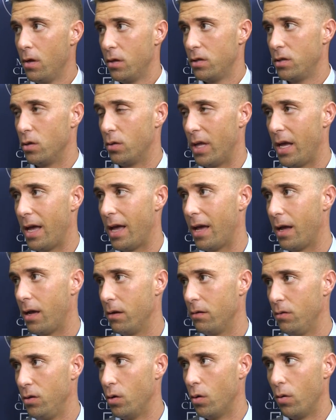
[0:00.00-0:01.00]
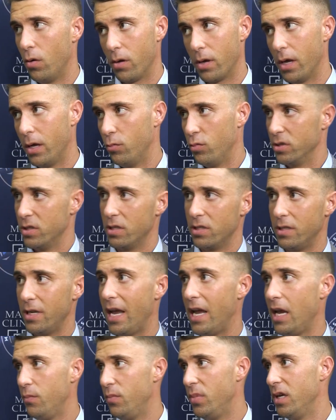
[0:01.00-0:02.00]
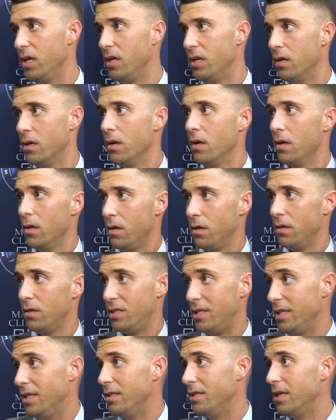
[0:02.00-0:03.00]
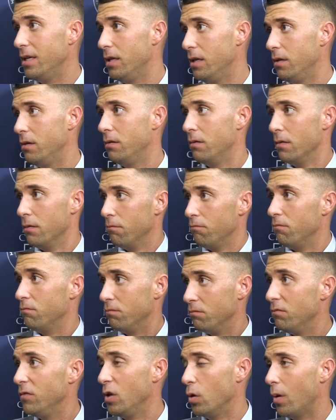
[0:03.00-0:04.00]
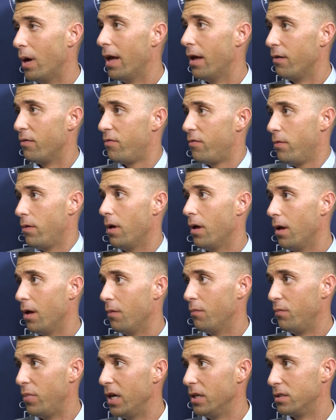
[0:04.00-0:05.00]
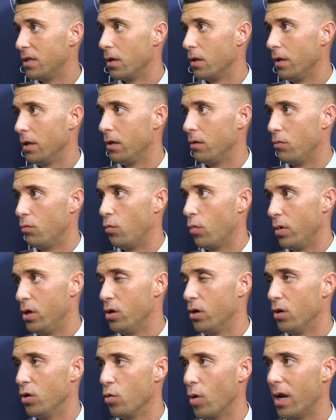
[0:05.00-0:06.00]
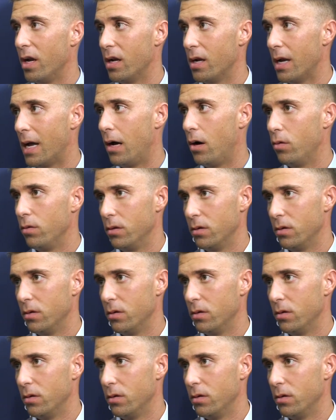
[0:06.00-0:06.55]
So they had, you know, okay, was this an B, C, D, you know, F, basically, where you can grade it out.